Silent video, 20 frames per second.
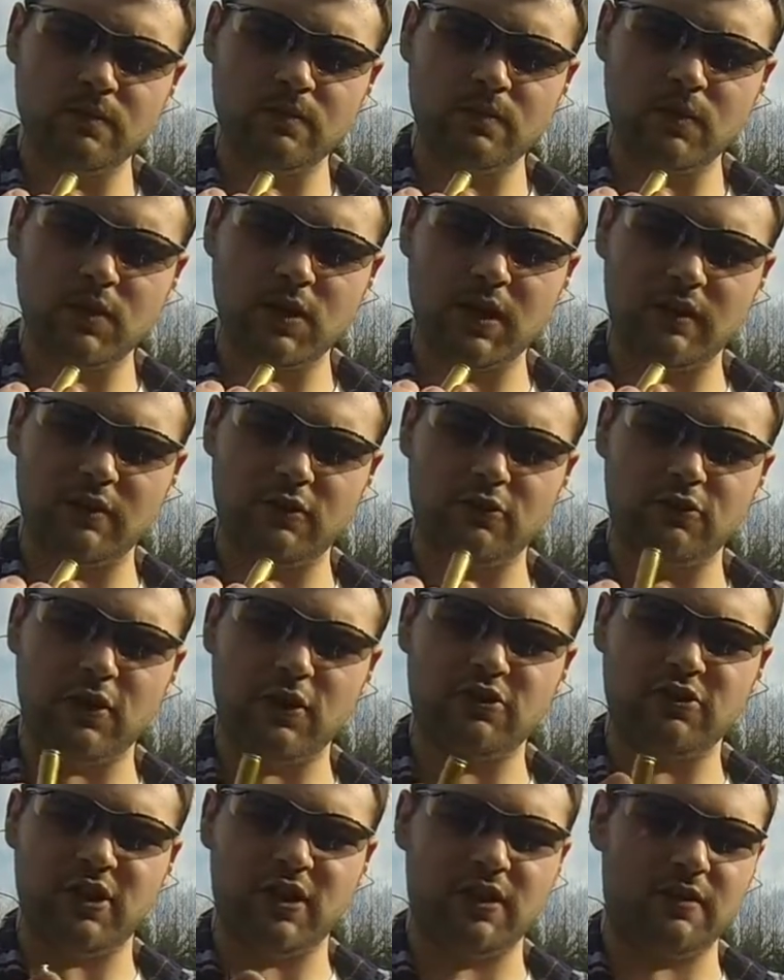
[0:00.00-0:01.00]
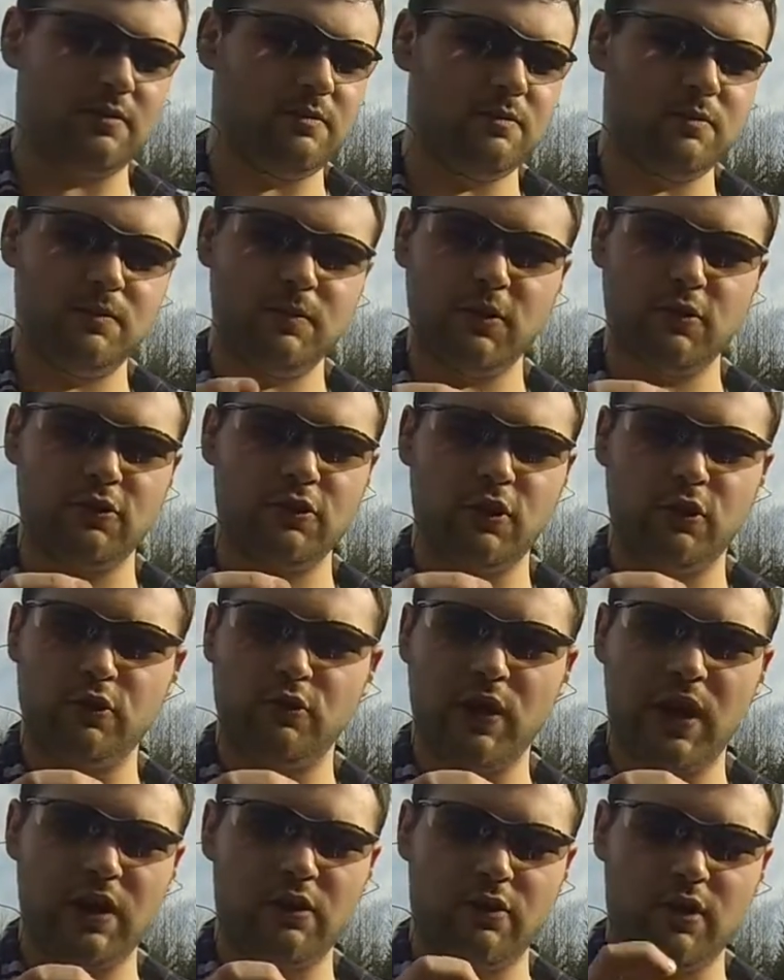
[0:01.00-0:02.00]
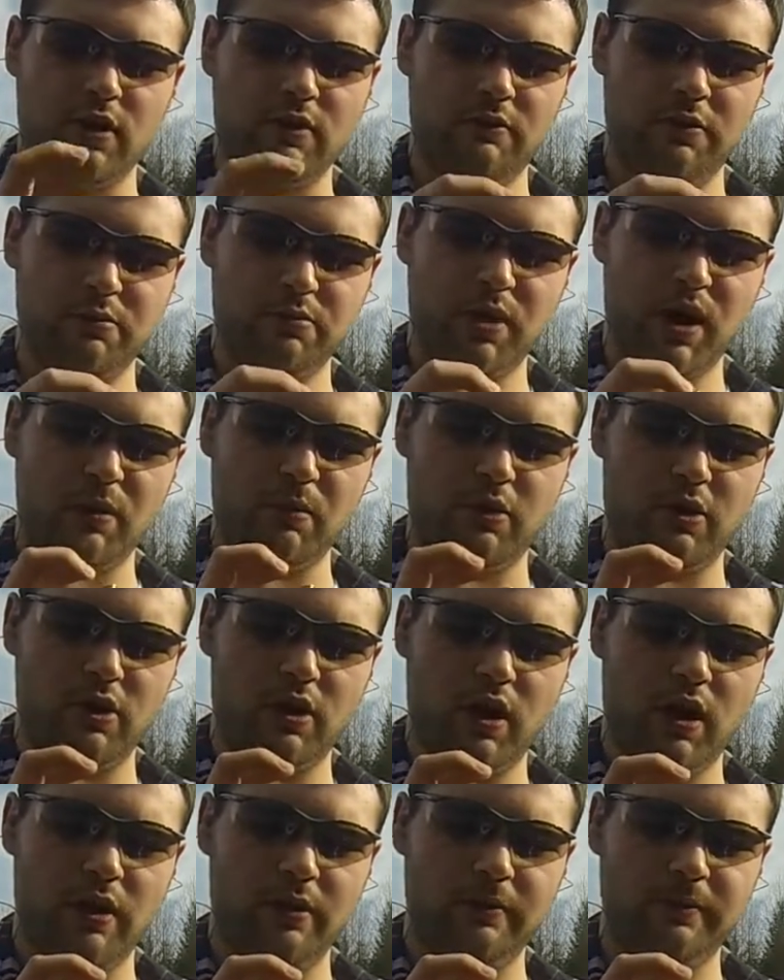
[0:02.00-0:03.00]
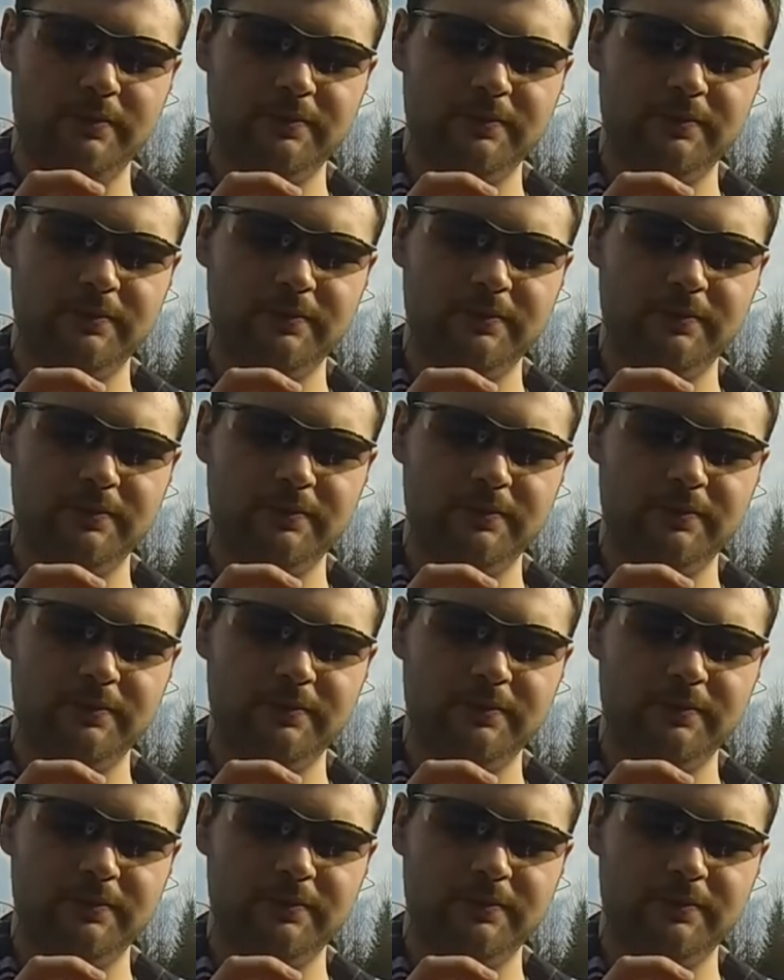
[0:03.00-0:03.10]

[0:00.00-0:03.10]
not stretching, there's no cratering of the primer at all.